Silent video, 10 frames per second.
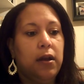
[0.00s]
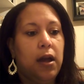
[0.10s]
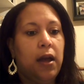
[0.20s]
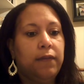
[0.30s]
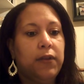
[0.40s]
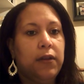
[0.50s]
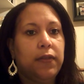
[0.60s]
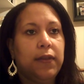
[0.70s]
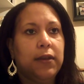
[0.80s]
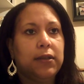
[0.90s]
I've done
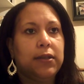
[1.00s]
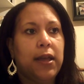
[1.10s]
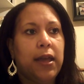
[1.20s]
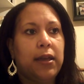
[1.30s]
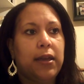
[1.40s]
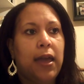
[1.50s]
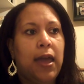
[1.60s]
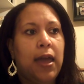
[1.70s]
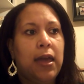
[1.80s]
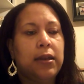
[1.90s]
things like
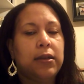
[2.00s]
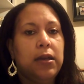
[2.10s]
add